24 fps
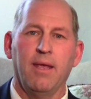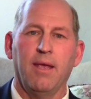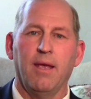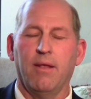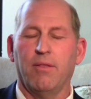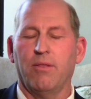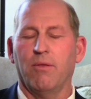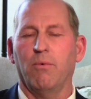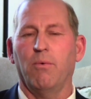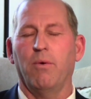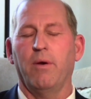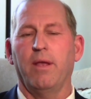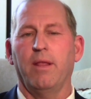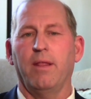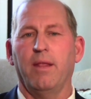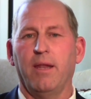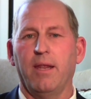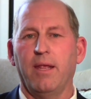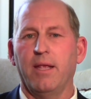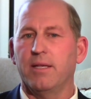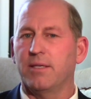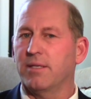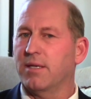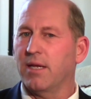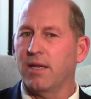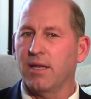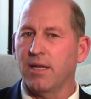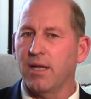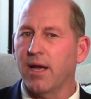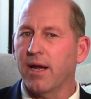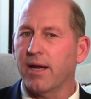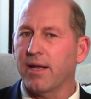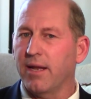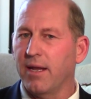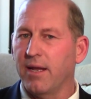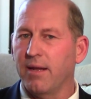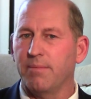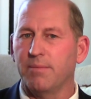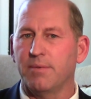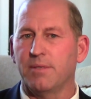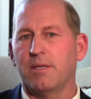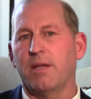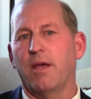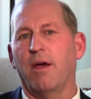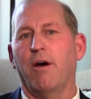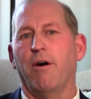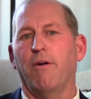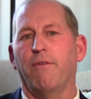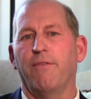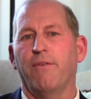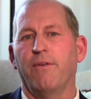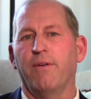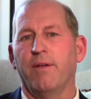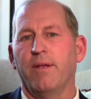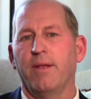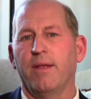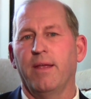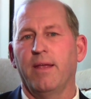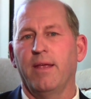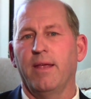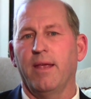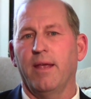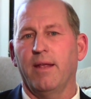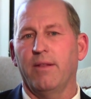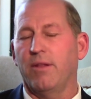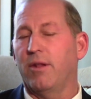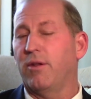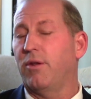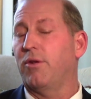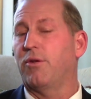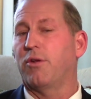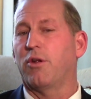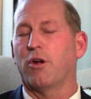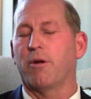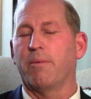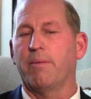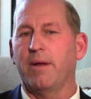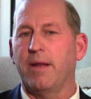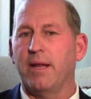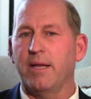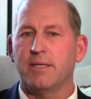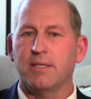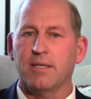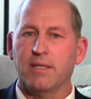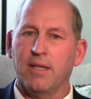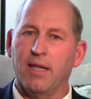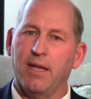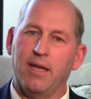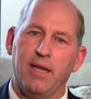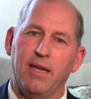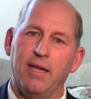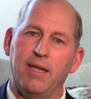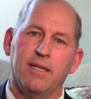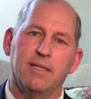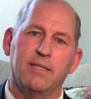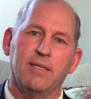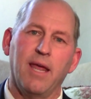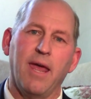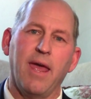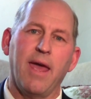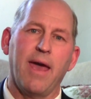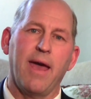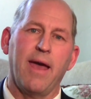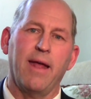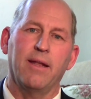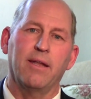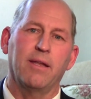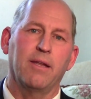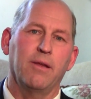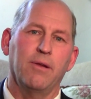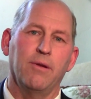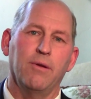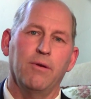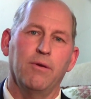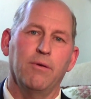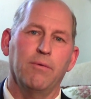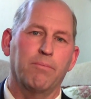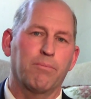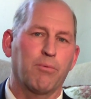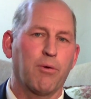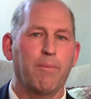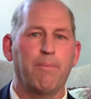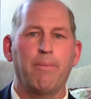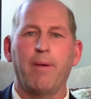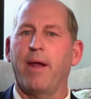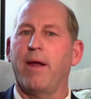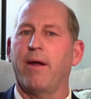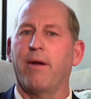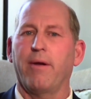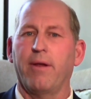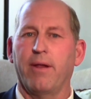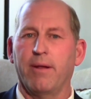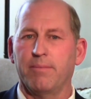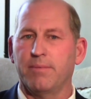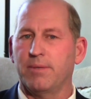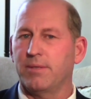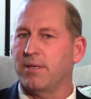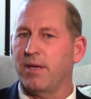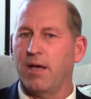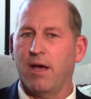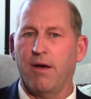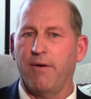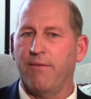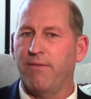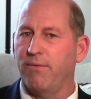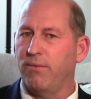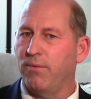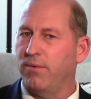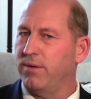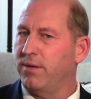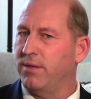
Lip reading: at the way that he has conducted himself and the determination that he has had to prepare himself,